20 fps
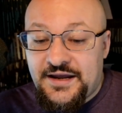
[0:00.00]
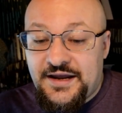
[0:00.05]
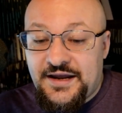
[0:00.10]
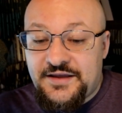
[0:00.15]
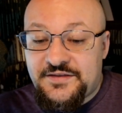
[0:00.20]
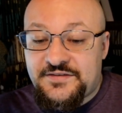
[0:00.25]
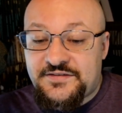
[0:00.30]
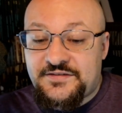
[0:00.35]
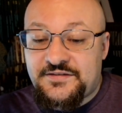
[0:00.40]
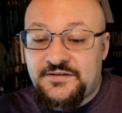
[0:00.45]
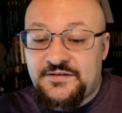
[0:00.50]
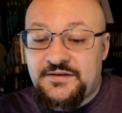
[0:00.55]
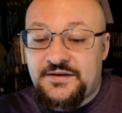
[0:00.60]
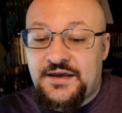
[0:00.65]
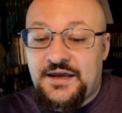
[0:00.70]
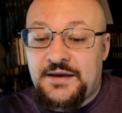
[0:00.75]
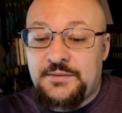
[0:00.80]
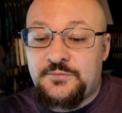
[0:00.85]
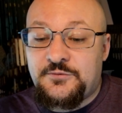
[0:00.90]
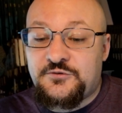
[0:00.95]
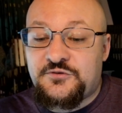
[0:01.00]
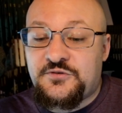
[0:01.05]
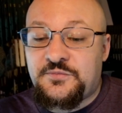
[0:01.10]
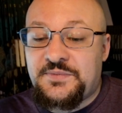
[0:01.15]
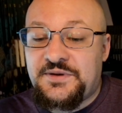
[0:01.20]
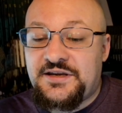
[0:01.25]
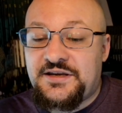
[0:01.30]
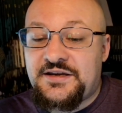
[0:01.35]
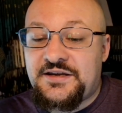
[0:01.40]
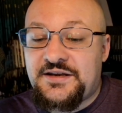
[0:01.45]
it's able to
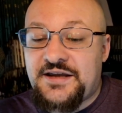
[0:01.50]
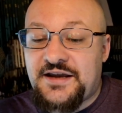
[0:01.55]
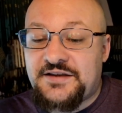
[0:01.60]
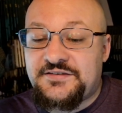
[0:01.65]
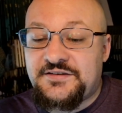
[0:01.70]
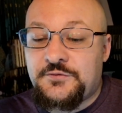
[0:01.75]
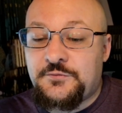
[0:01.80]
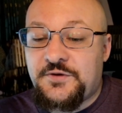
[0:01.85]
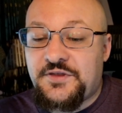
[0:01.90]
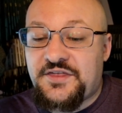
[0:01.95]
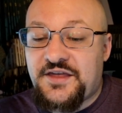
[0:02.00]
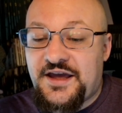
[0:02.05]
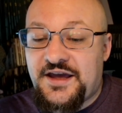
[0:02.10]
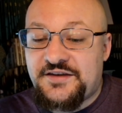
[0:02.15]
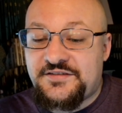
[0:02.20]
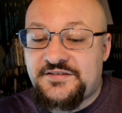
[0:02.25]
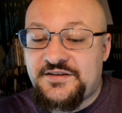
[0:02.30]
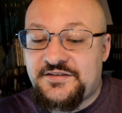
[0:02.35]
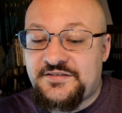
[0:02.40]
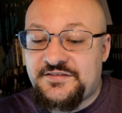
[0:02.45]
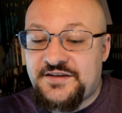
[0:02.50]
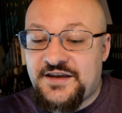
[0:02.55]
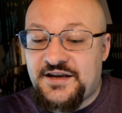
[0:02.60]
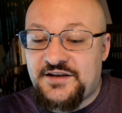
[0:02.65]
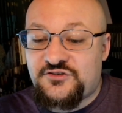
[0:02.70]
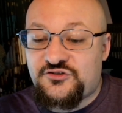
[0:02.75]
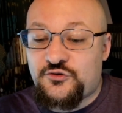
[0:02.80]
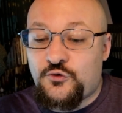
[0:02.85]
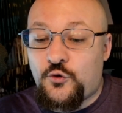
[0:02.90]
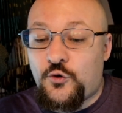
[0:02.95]
be connected with
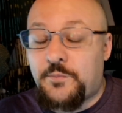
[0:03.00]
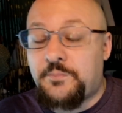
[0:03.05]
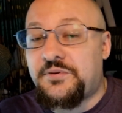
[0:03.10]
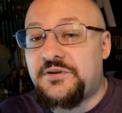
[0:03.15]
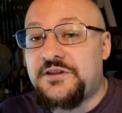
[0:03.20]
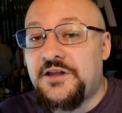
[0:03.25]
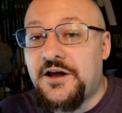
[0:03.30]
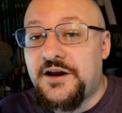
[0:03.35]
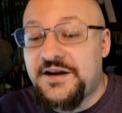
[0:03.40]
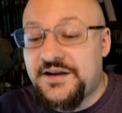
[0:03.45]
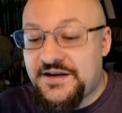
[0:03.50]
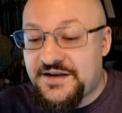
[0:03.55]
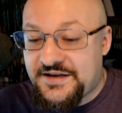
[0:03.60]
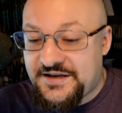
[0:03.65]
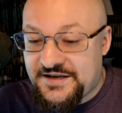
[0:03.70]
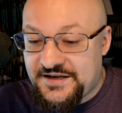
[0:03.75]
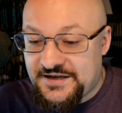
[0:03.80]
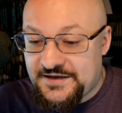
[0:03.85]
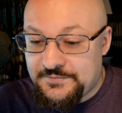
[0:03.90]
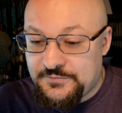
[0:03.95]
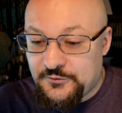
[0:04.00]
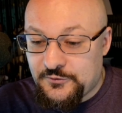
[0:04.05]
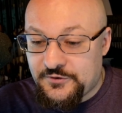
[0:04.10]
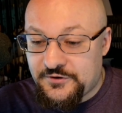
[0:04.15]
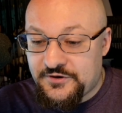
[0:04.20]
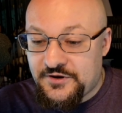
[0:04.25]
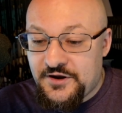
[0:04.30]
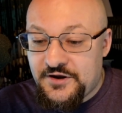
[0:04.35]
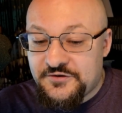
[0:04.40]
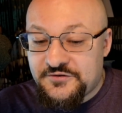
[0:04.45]
SSH or plug in a
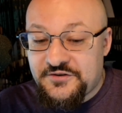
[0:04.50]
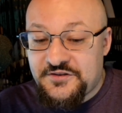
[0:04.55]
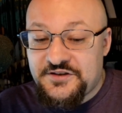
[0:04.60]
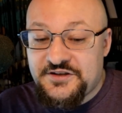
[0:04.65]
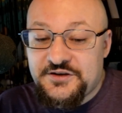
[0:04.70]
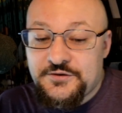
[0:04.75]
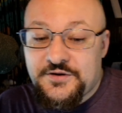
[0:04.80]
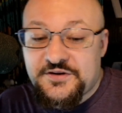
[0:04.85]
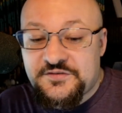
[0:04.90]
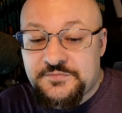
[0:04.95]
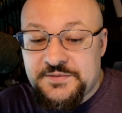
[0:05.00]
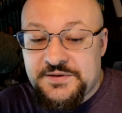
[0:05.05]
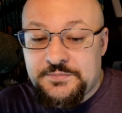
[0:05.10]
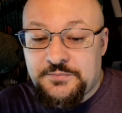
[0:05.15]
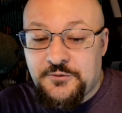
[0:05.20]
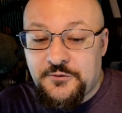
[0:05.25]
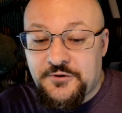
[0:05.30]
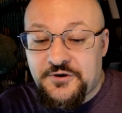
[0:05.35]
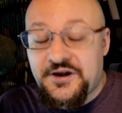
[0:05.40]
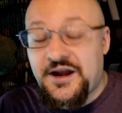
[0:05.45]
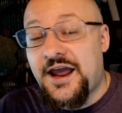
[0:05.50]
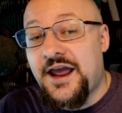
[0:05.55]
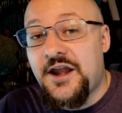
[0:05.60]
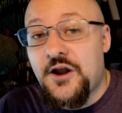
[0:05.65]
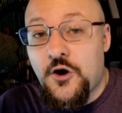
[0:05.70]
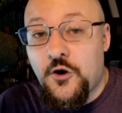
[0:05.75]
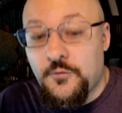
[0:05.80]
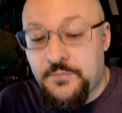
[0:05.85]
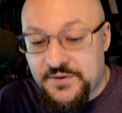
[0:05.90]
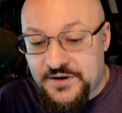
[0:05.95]
keyboard to the USB port and
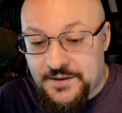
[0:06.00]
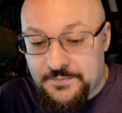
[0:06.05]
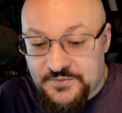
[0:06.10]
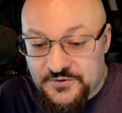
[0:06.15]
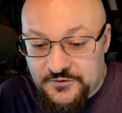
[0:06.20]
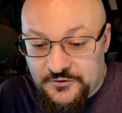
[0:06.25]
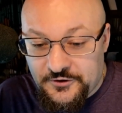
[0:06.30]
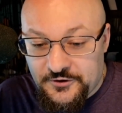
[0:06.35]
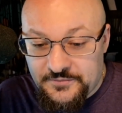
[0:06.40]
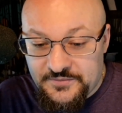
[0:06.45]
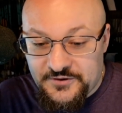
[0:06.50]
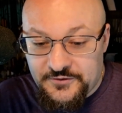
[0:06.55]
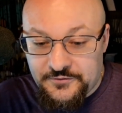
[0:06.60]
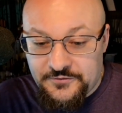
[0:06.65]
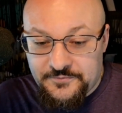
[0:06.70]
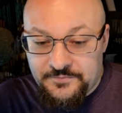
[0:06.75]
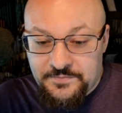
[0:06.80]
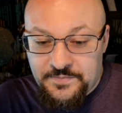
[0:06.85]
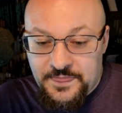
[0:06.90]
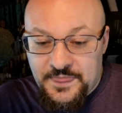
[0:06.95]
open up a terminal.